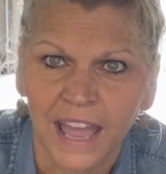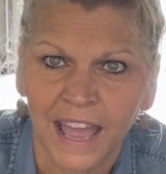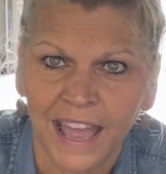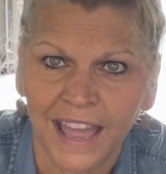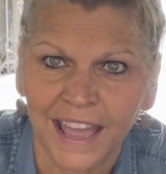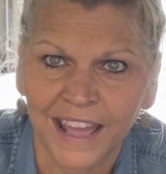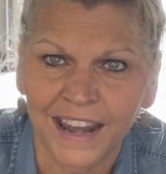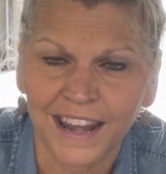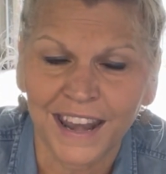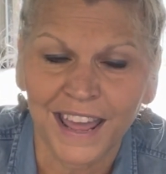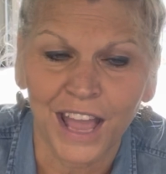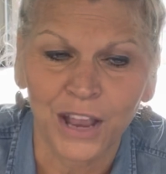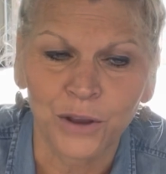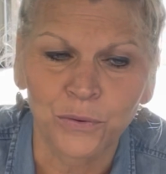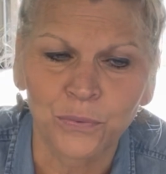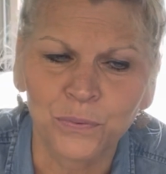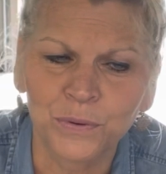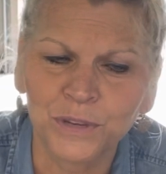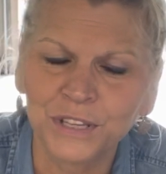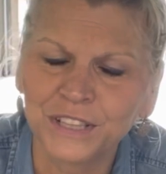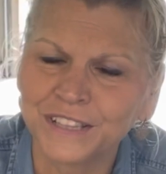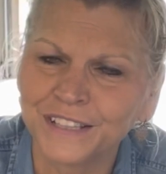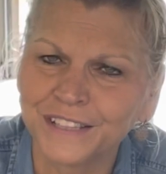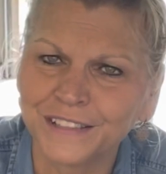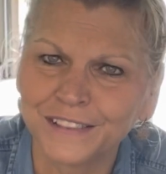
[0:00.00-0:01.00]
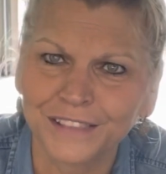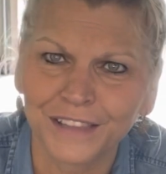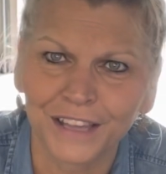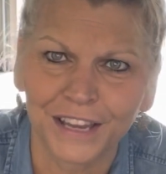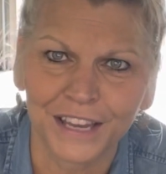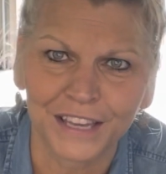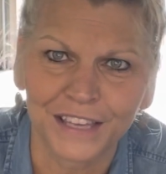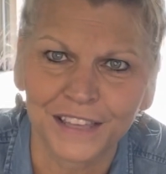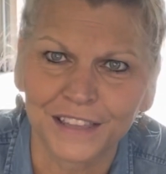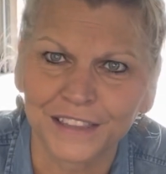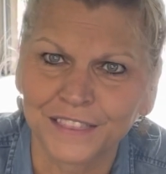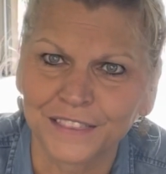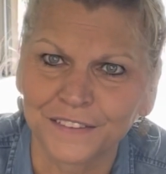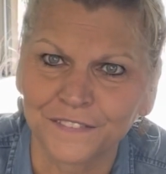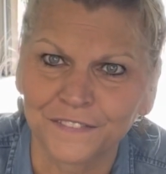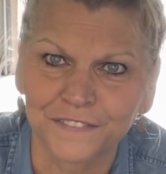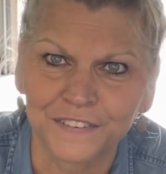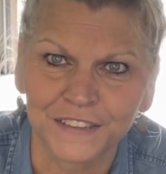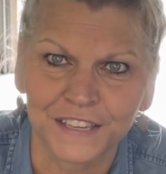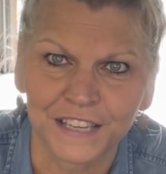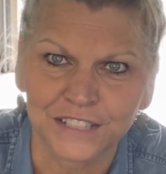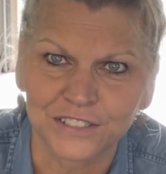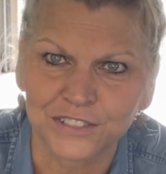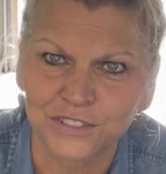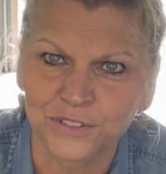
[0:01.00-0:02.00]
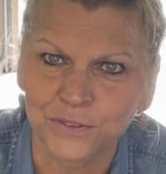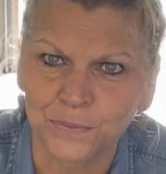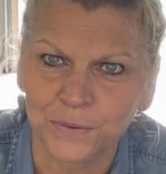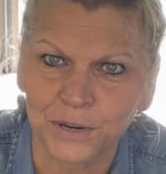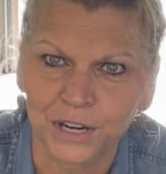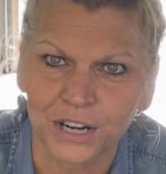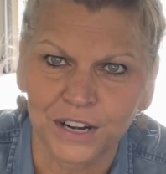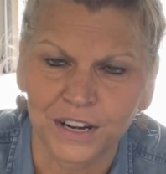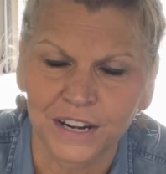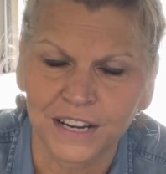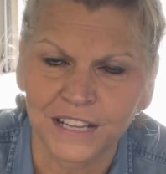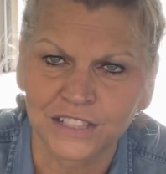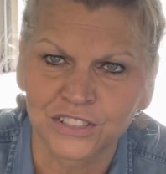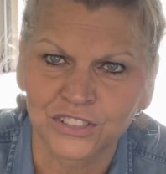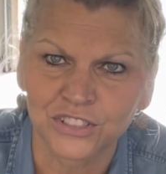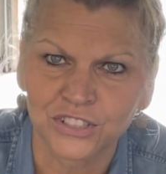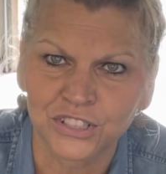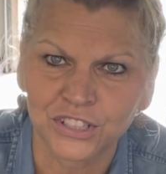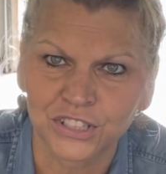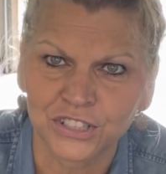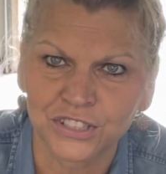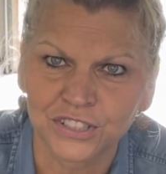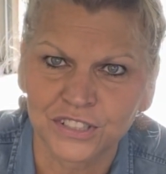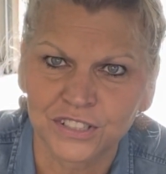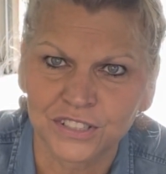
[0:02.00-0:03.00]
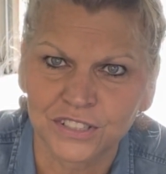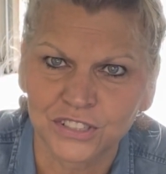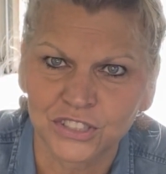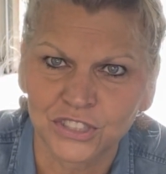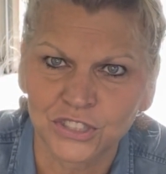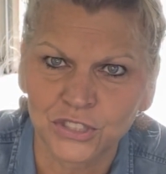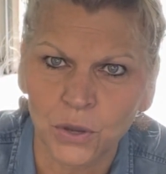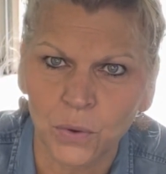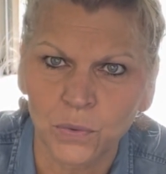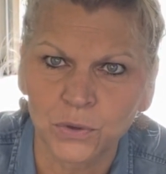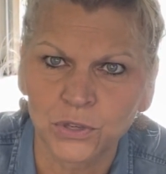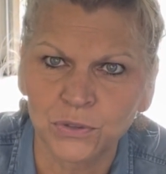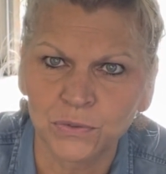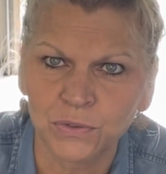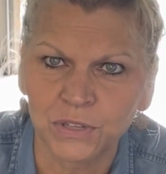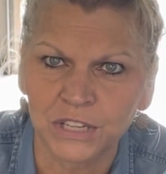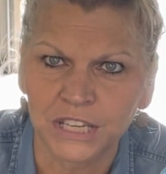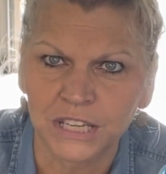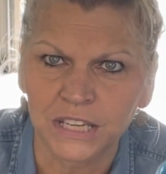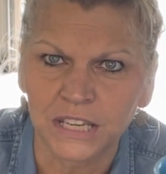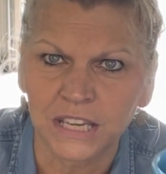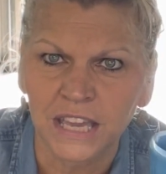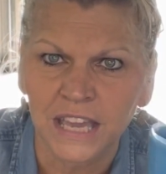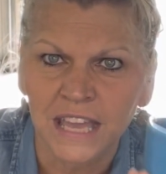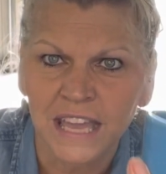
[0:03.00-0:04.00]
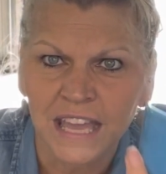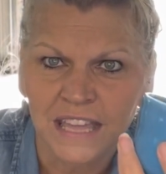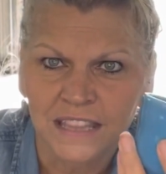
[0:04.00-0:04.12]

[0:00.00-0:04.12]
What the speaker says: and I really like the Fiestaware. It's just so unique.